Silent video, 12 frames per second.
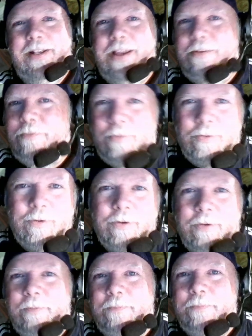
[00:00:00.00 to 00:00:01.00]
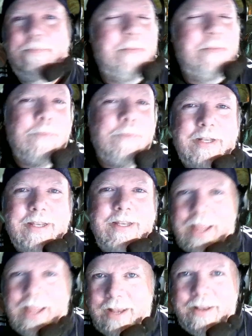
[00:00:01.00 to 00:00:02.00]
d four, maybe one
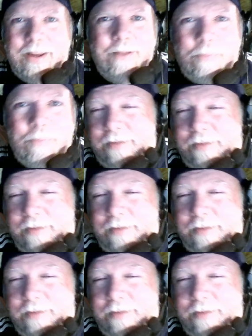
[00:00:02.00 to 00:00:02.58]
d eight hit points,